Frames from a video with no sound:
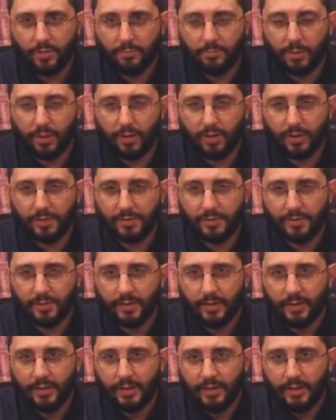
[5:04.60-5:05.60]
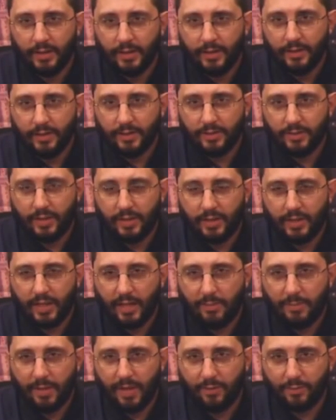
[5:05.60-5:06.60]
William Burgon. This thing
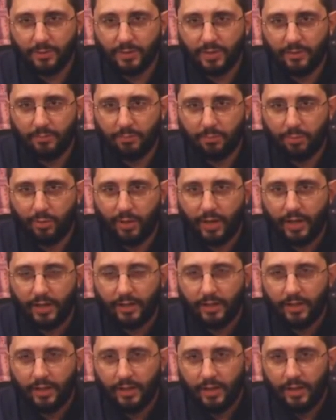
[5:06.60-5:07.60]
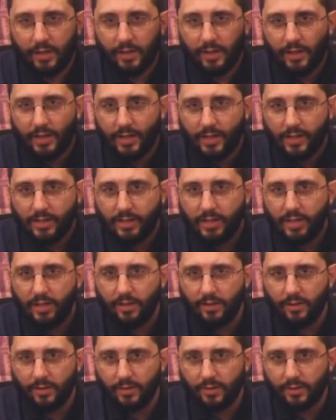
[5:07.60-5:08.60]
came out, was in print
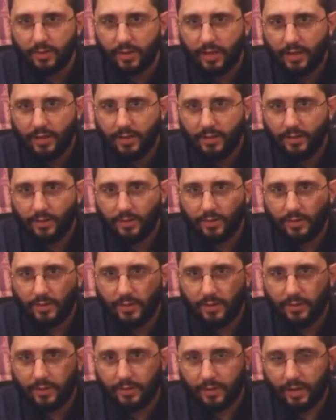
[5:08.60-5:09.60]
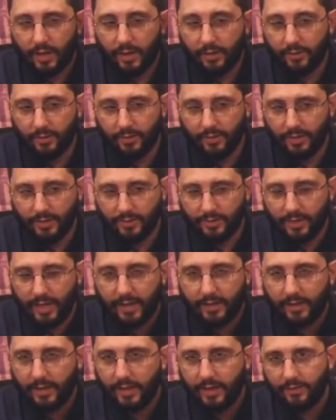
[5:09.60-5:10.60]
years and years and years. I don't know the
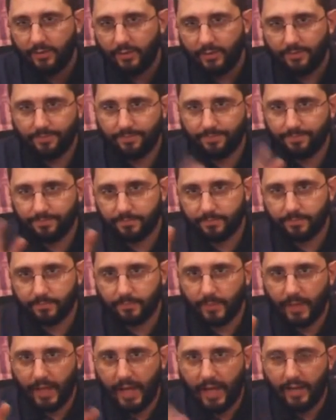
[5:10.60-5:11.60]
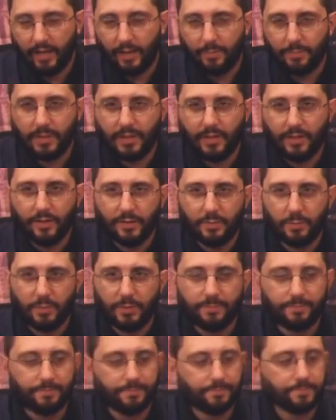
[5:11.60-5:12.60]
exact, I haven't added up the years,
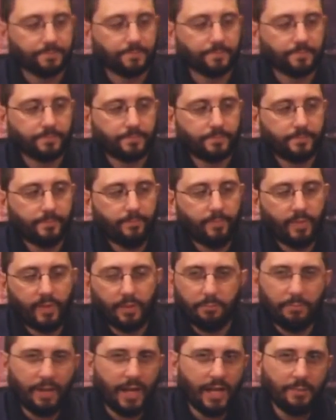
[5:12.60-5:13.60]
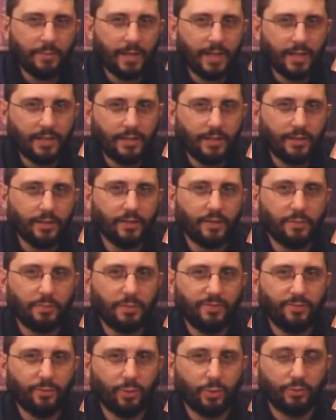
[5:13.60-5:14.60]
but many, many years
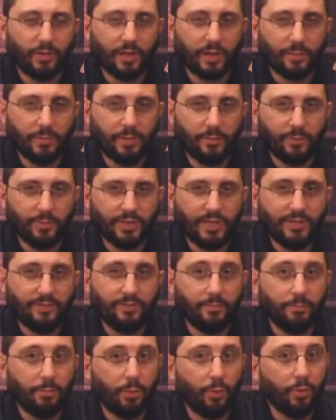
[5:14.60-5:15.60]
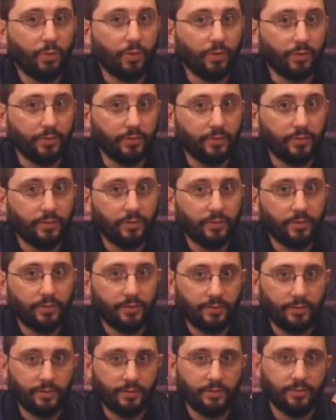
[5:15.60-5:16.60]
before Ruckman was even born
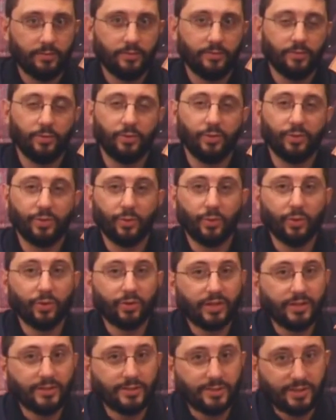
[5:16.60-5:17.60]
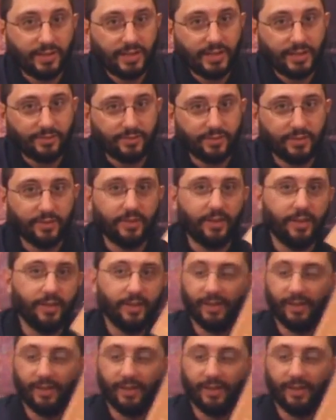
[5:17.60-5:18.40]
or, or conceived,